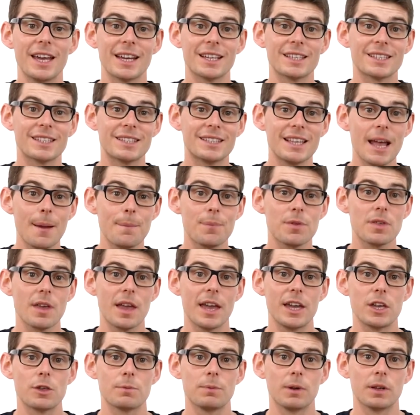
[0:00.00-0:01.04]
accepts a
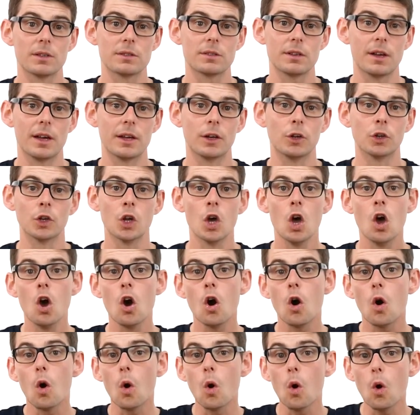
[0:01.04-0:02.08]
H plus ion
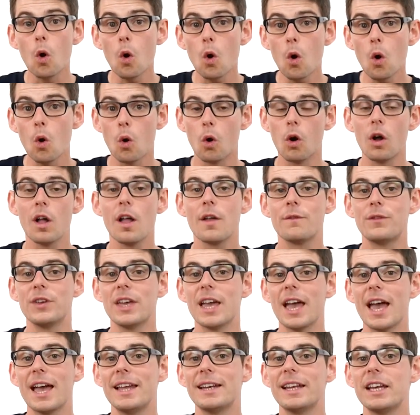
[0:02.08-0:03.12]
or
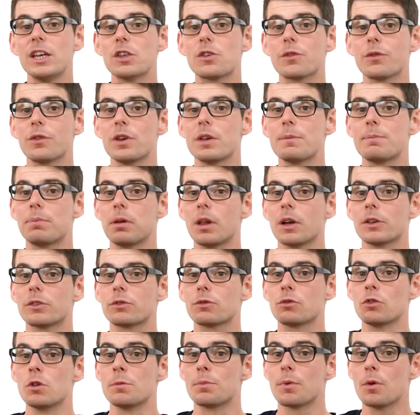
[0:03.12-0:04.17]
the NH3+
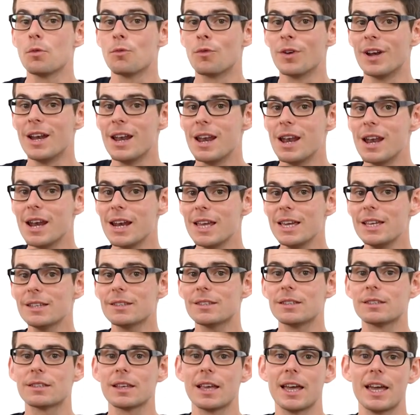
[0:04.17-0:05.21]
group
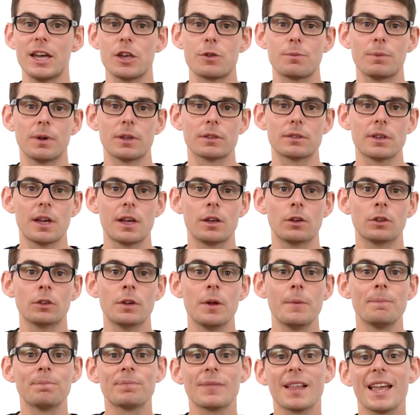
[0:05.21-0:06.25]
releases a H plus ion
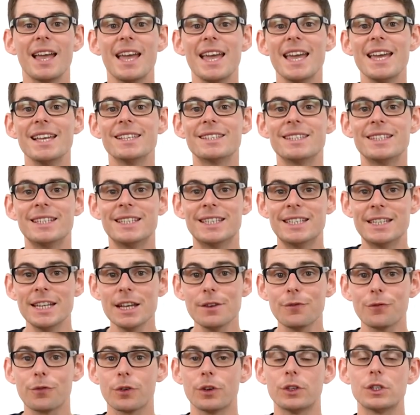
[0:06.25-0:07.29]
is
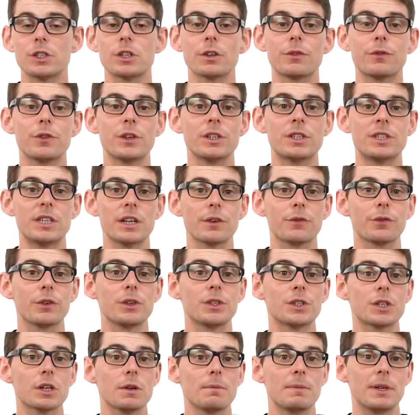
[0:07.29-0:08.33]
different for
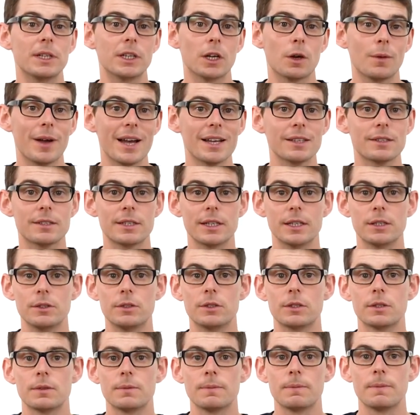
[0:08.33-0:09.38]
different amino
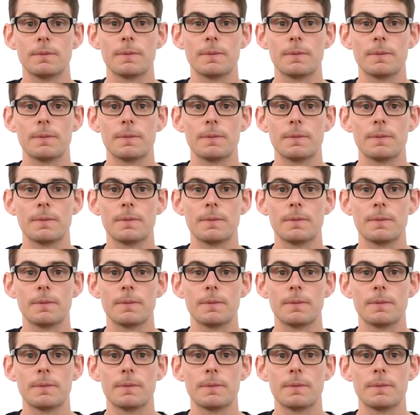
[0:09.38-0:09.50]
acids.